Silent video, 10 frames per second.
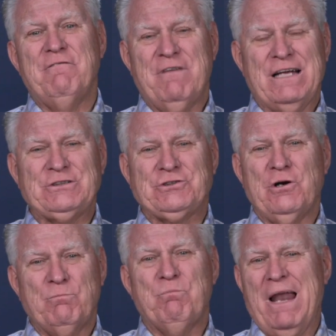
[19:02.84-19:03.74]
events
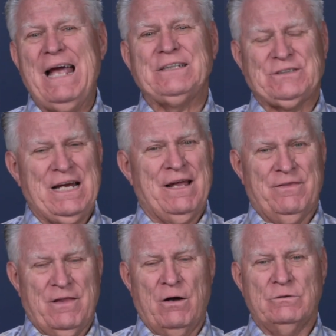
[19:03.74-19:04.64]
took place
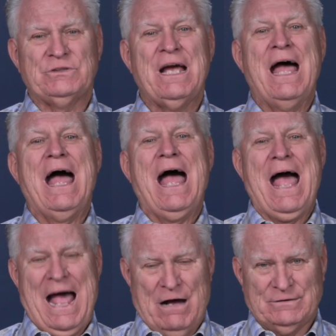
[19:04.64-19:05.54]
in those
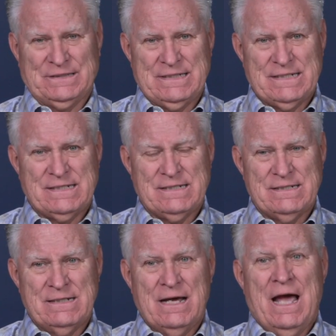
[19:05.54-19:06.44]
houses.
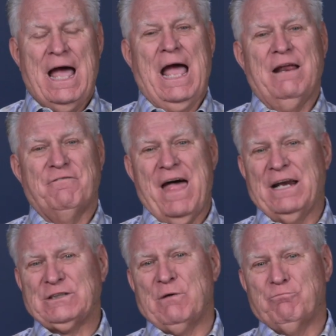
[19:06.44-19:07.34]
And if
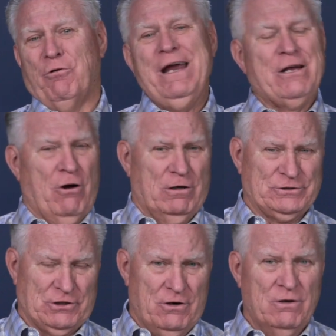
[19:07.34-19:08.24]
that is a
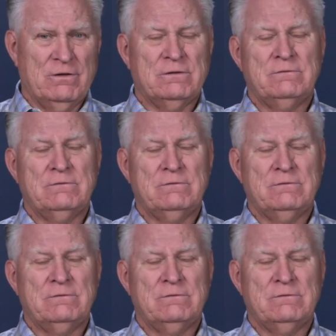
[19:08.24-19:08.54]
precursor